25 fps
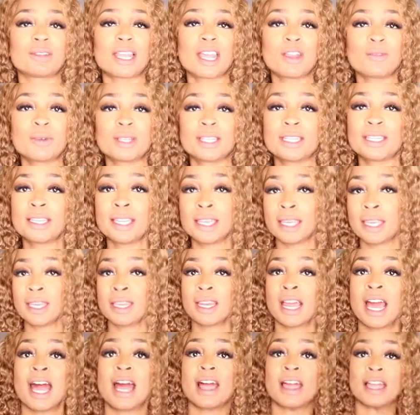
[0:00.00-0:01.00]
It really
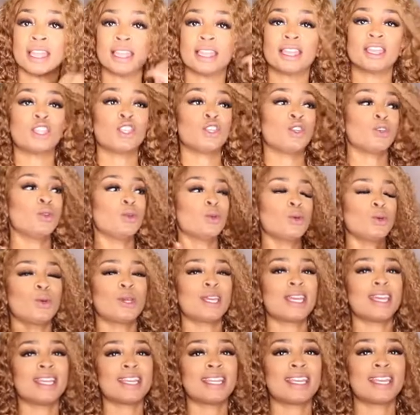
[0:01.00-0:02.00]
did. You
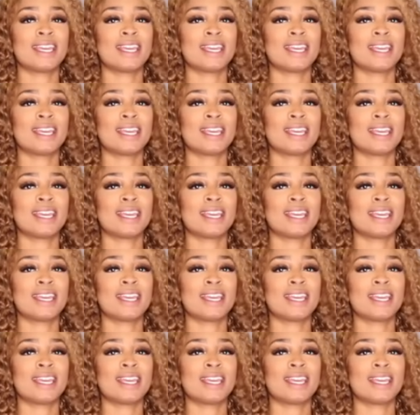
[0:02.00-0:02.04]
can